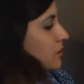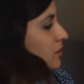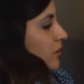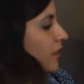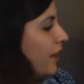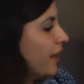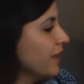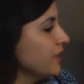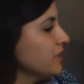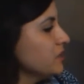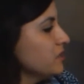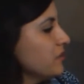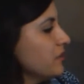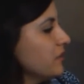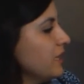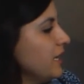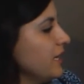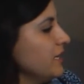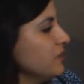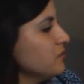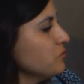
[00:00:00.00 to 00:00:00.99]
Okay, so it
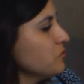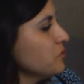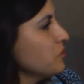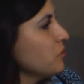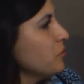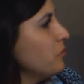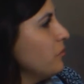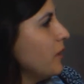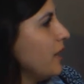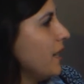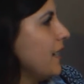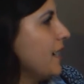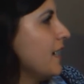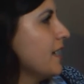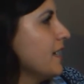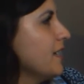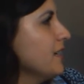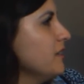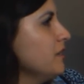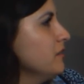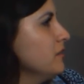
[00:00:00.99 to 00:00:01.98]
ends with a
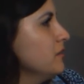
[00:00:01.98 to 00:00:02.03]
Y,